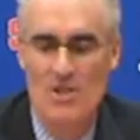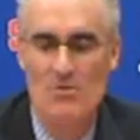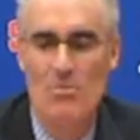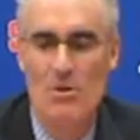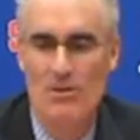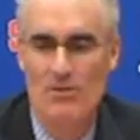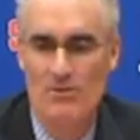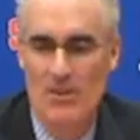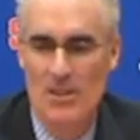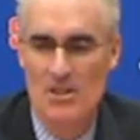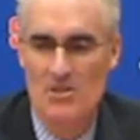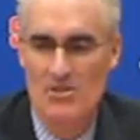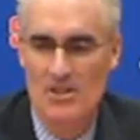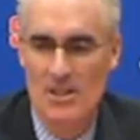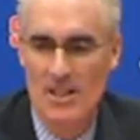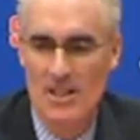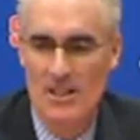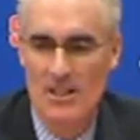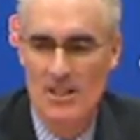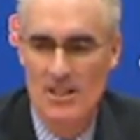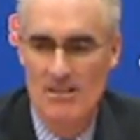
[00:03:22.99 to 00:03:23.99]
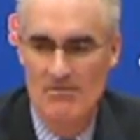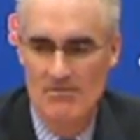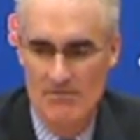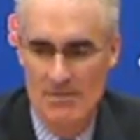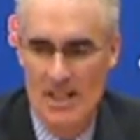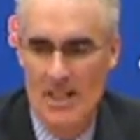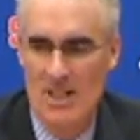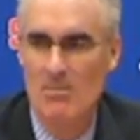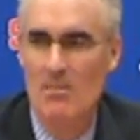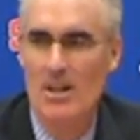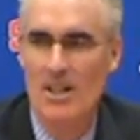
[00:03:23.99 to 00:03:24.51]
more frustrated than
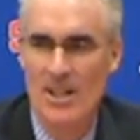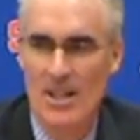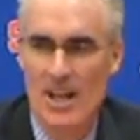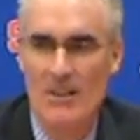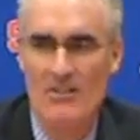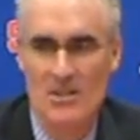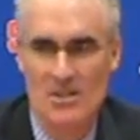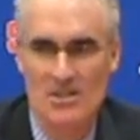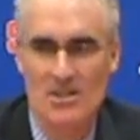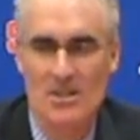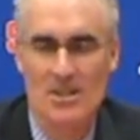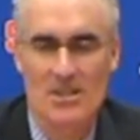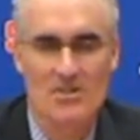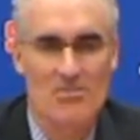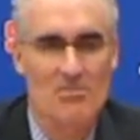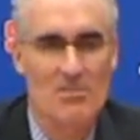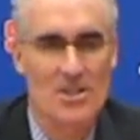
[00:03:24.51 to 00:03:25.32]
anybody, obviously,